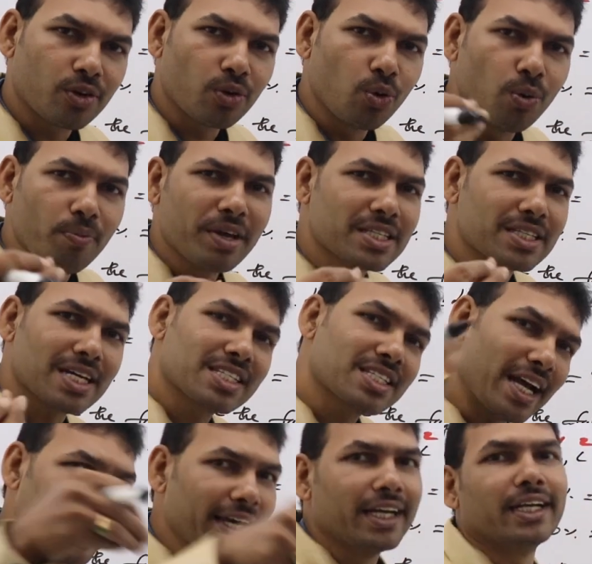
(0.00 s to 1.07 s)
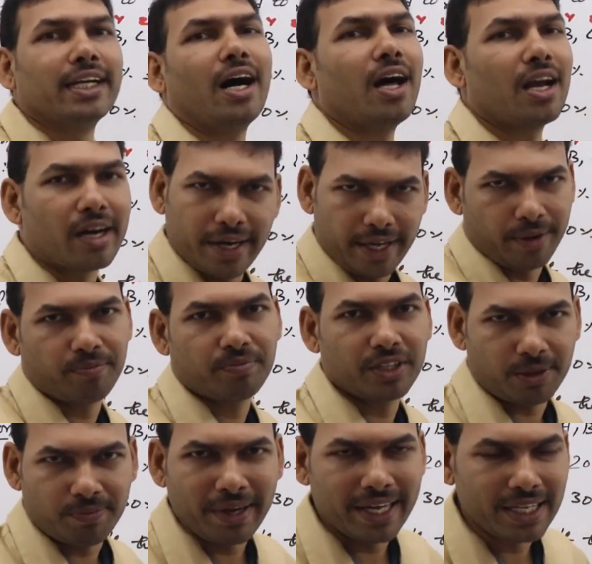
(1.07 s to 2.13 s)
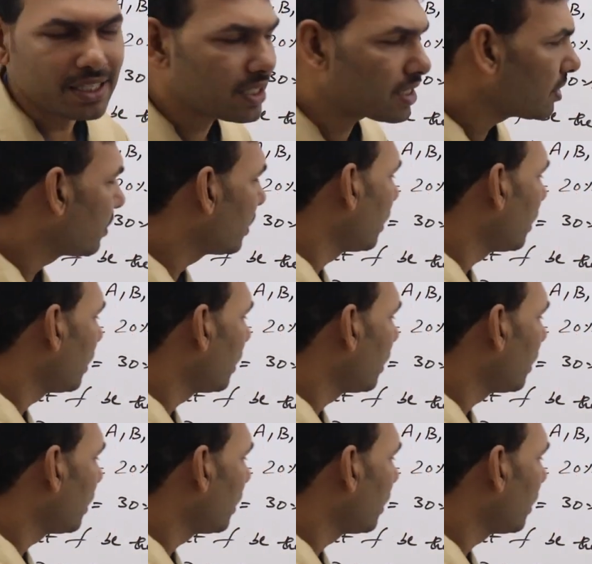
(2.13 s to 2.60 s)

room is assigned already. That means